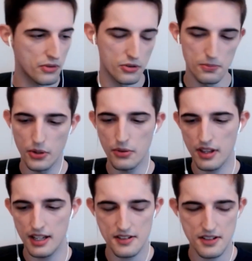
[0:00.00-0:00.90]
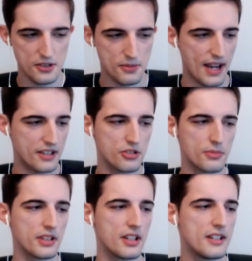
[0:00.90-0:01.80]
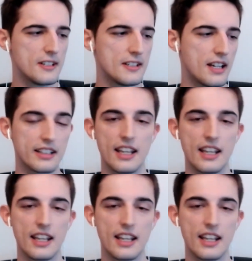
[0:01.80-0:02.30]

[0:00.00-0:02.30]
through both ends of the spectrum and